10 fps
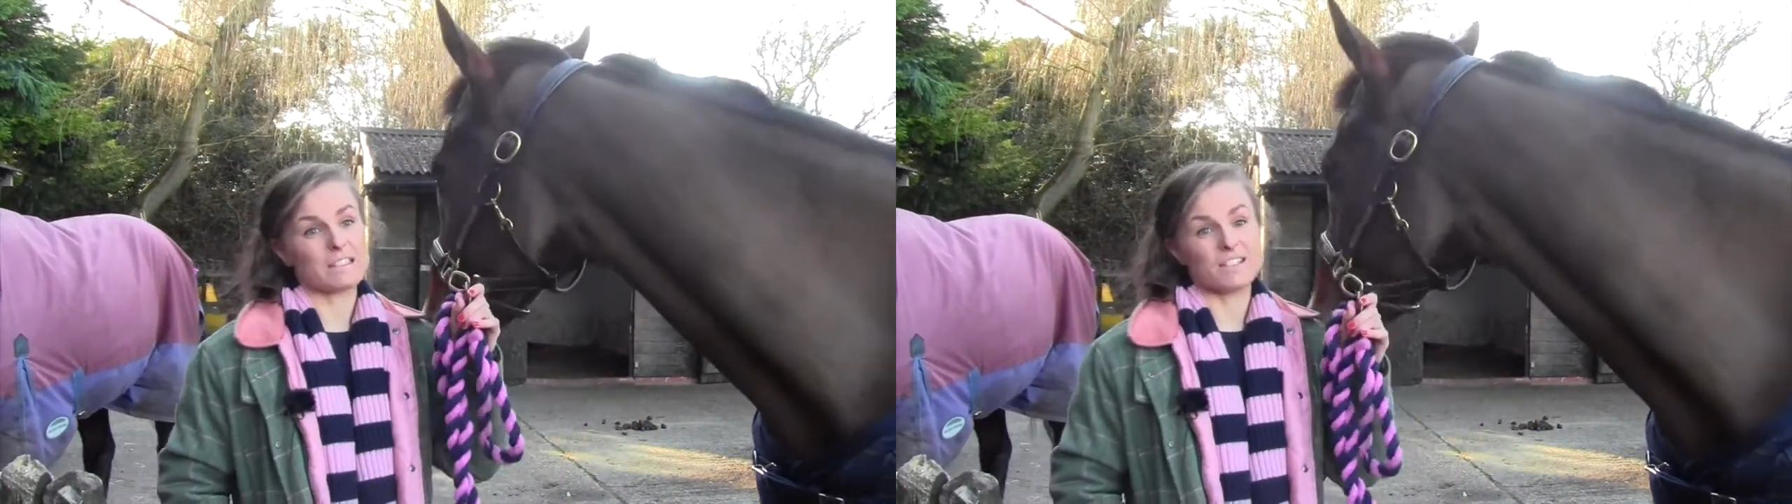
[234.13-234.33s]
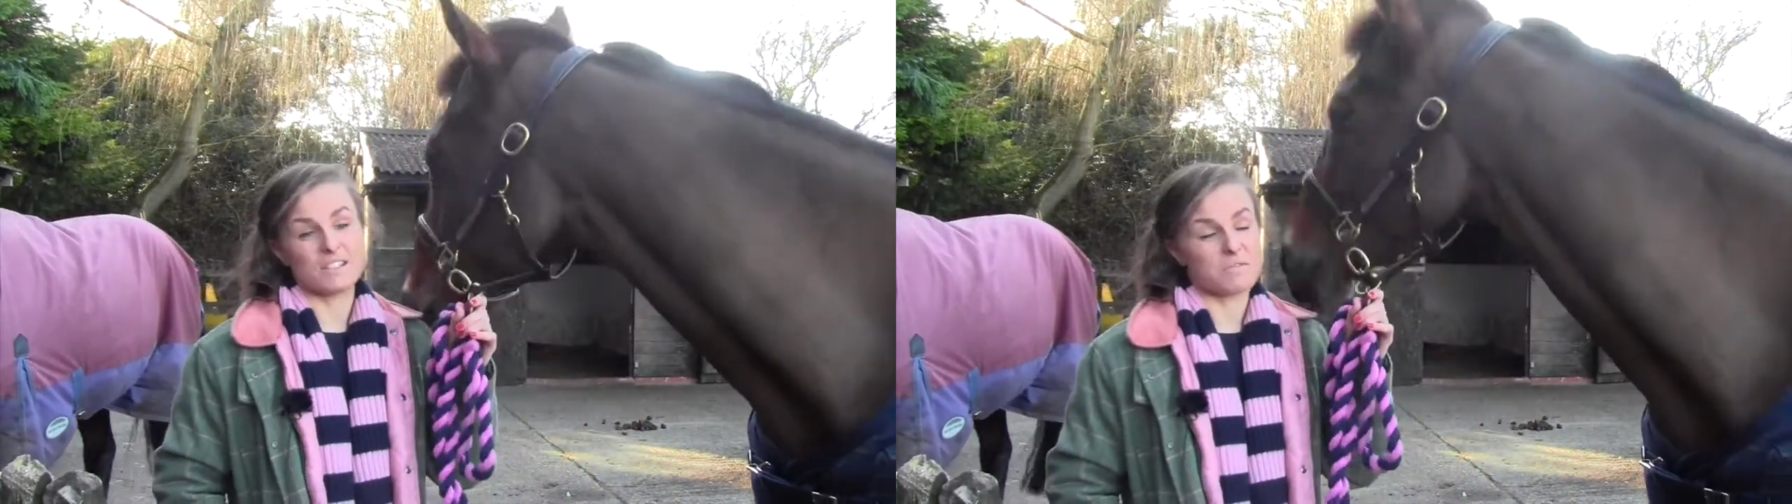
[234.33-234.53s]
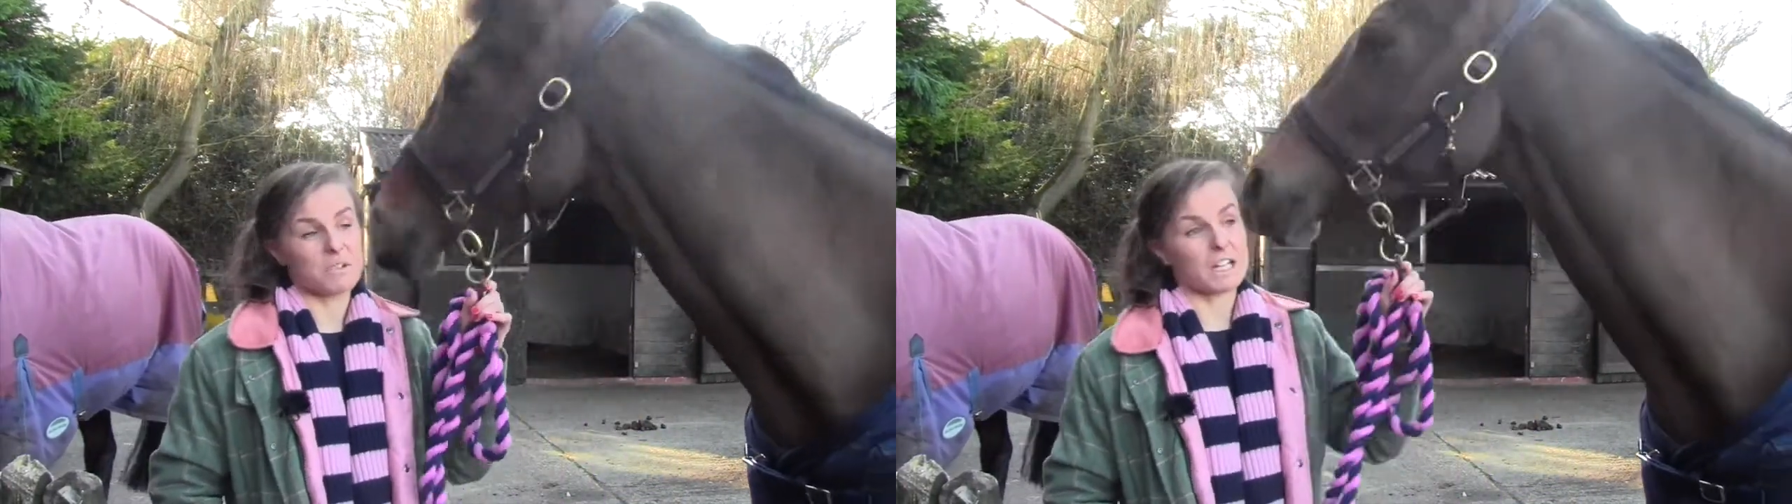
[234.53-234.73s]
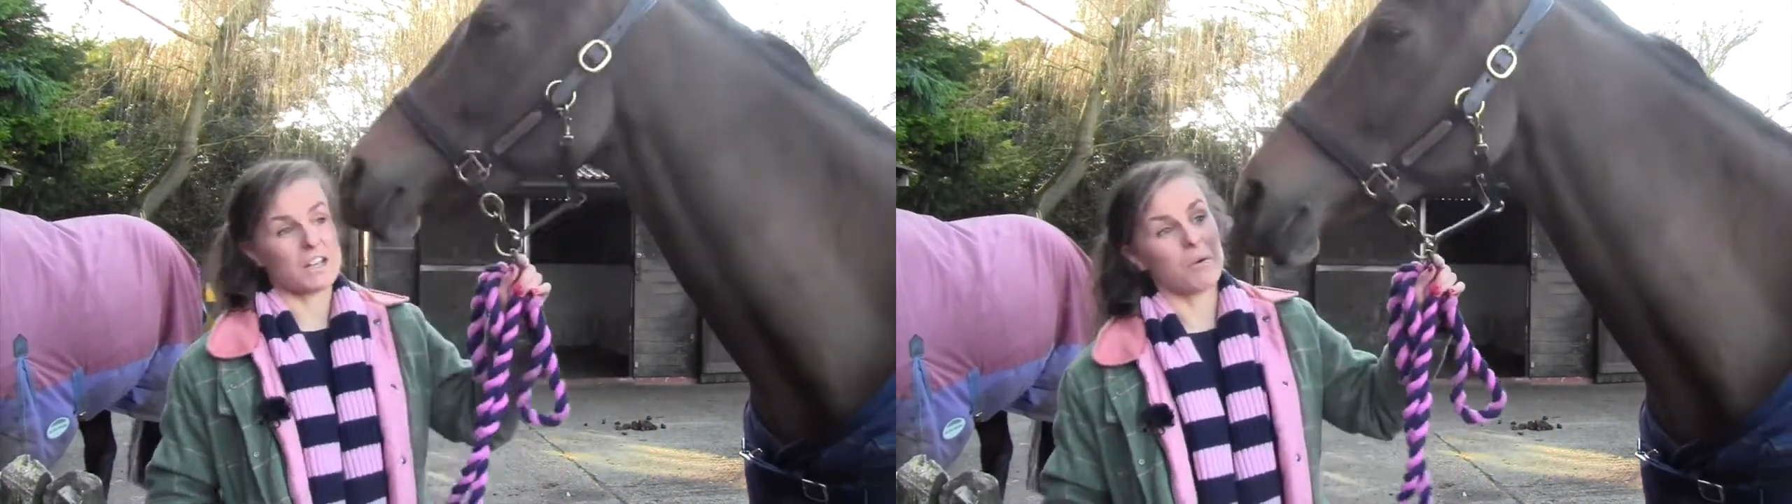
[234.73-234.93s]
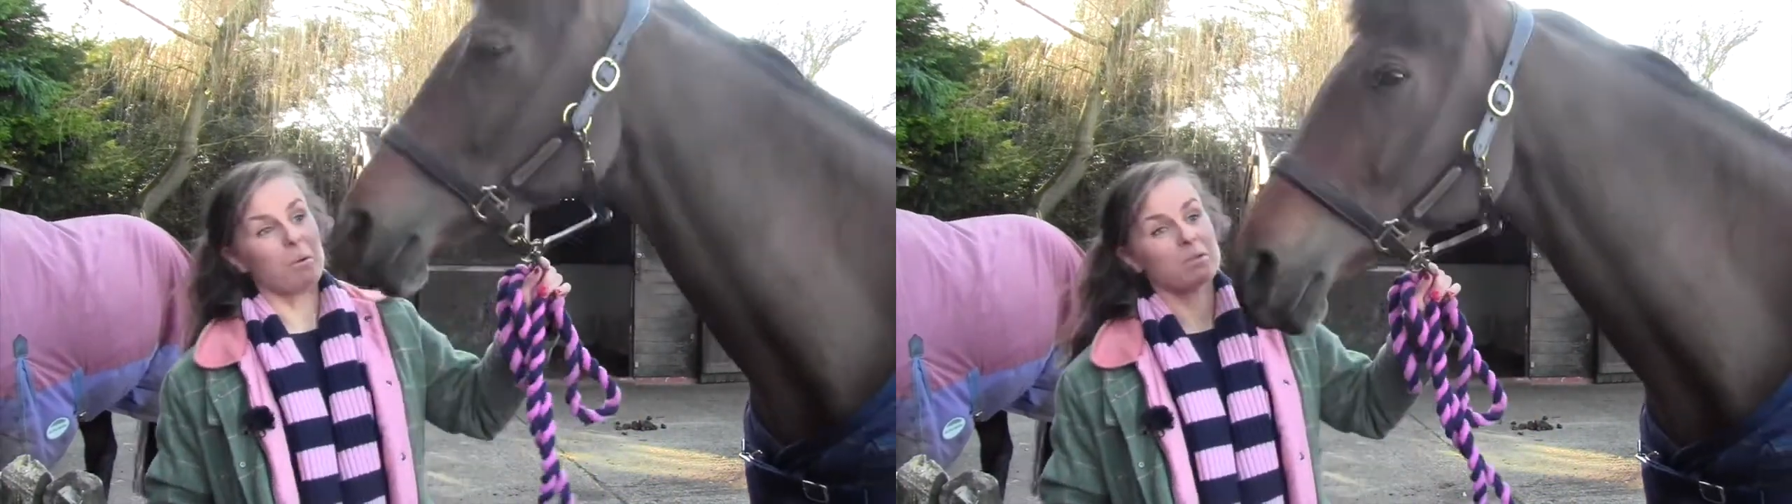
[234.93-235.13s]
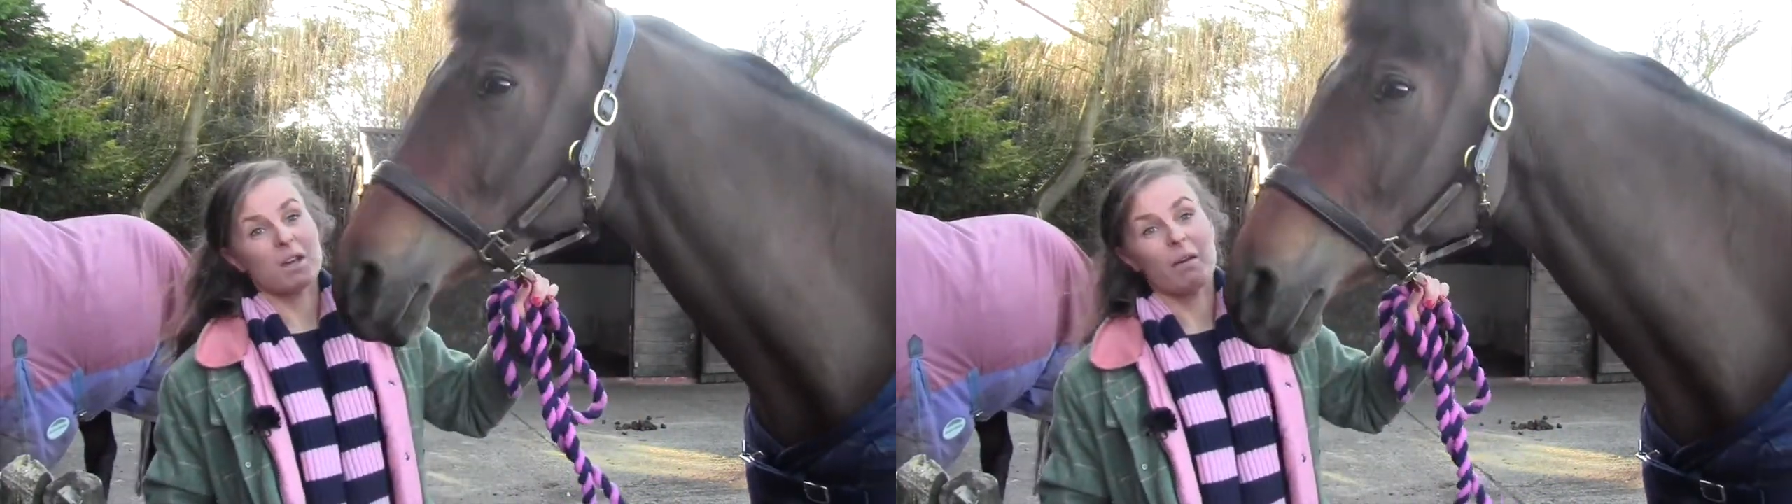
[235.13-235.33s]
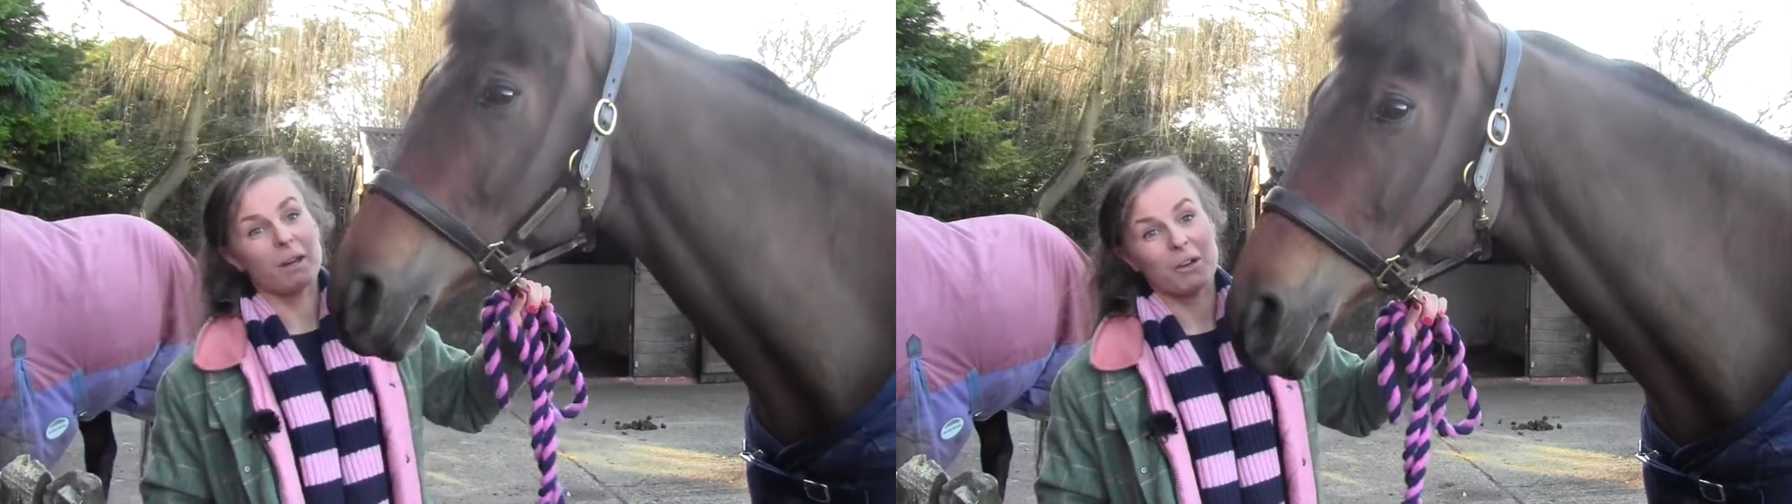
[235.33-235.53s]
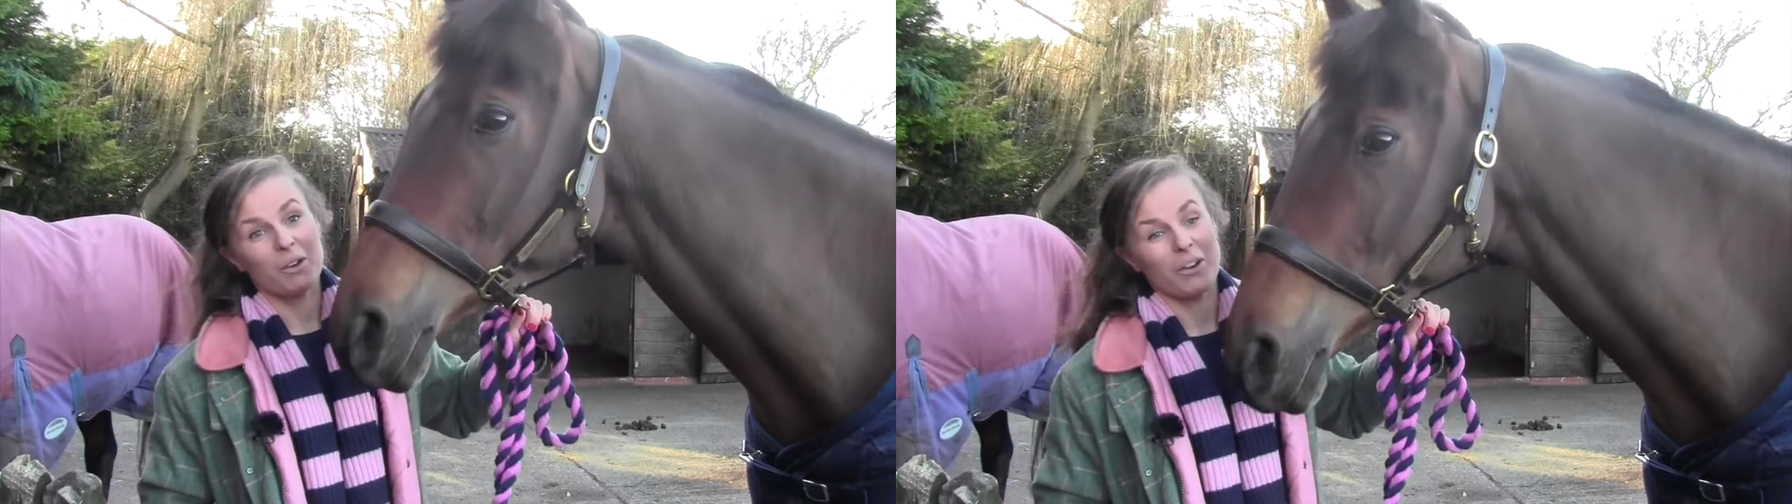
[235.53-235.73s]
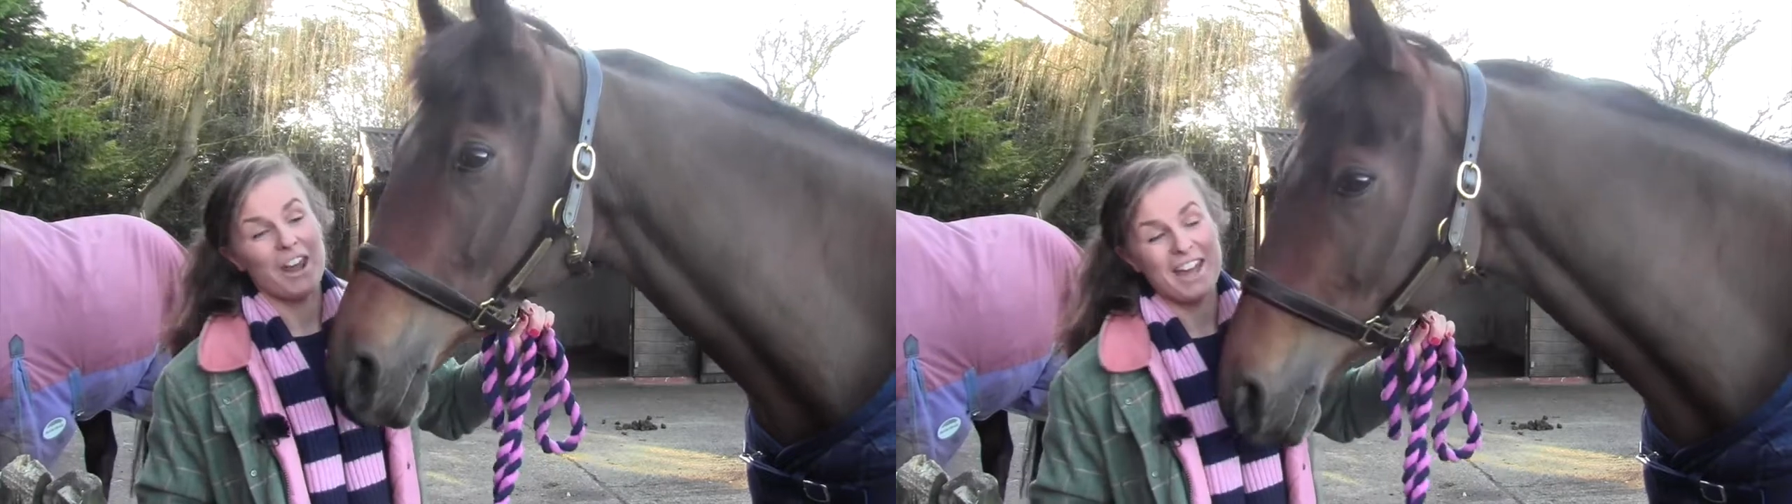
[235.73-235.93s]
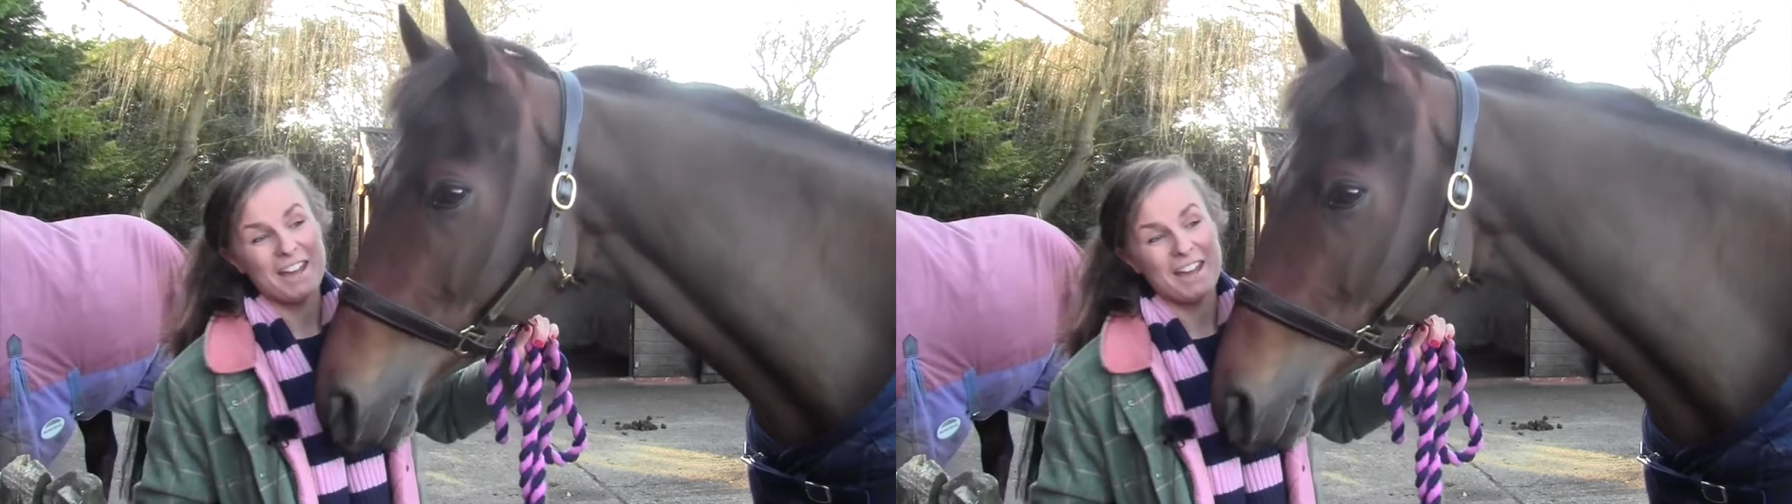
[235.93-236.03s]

because I didn't really know what was going on